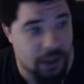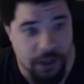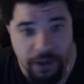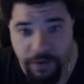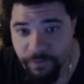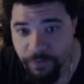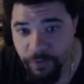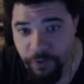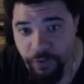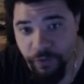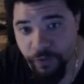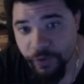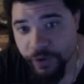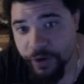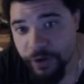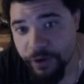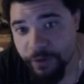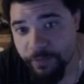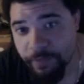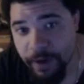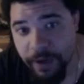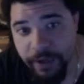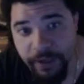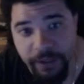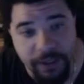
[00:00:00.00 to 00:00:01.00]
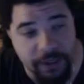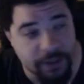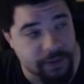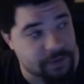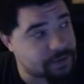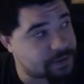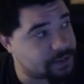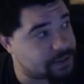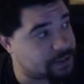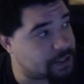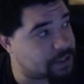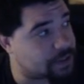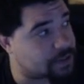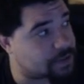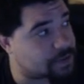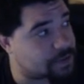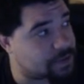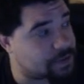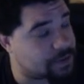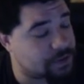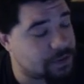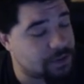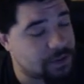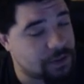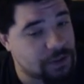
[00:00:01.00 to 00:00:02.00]
If you crit, you might get
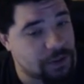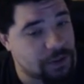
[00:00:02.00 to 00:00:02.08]
six.